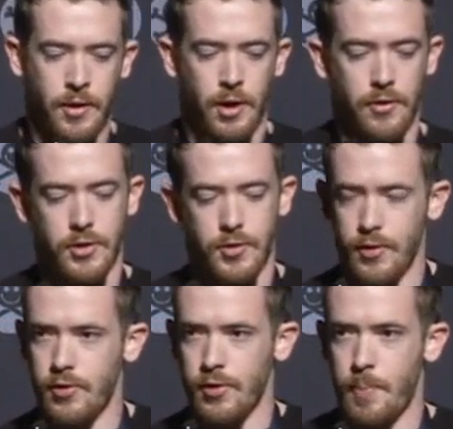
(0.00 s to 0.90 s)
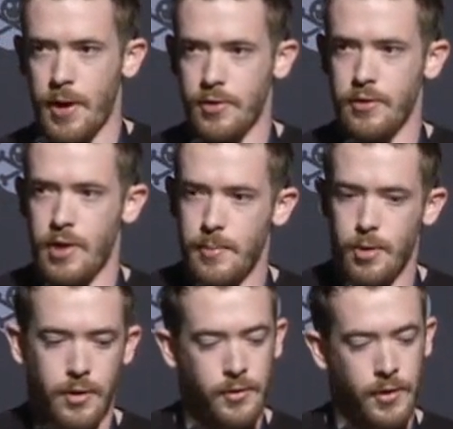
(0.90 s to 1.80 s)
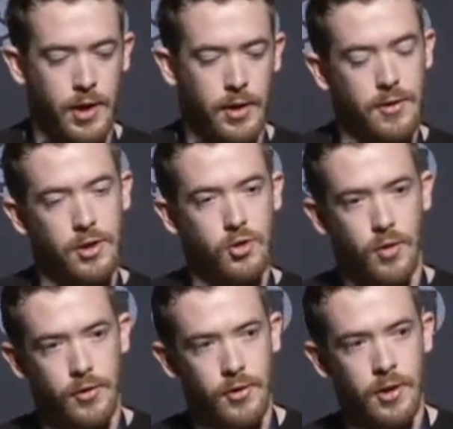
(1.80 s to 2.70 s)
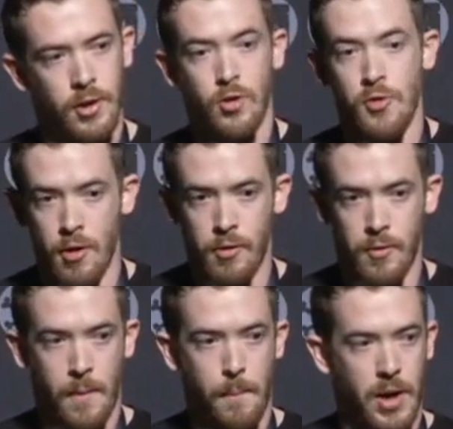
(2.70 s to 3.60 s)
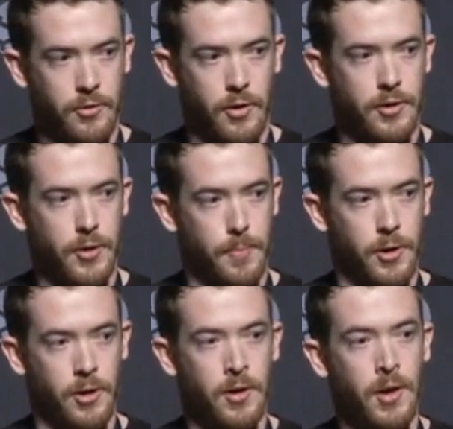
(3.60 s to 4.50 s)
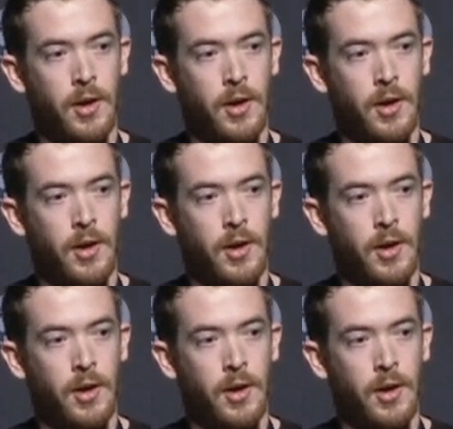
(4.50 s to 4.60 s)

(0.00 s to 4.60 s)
are the trusted Python libraries and the trusted known Python interpreter.